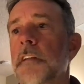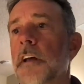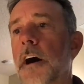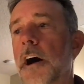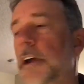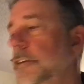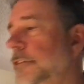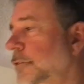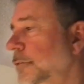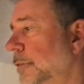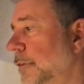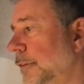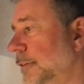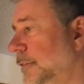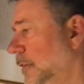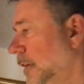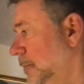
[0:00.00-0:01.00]
I do it all
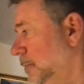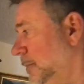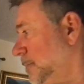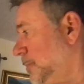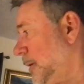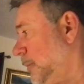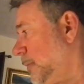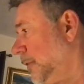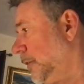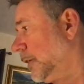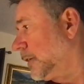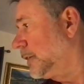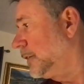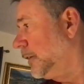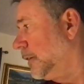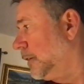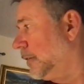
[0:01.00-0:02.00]
the time with my work.
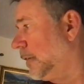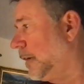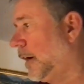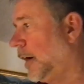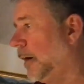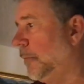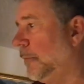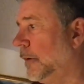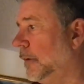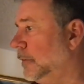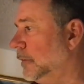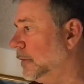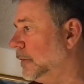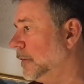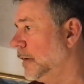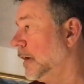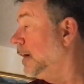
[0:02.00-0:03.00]

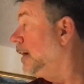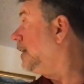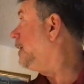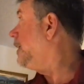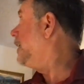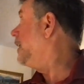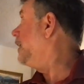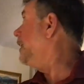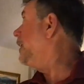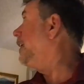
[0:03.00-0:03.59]
I,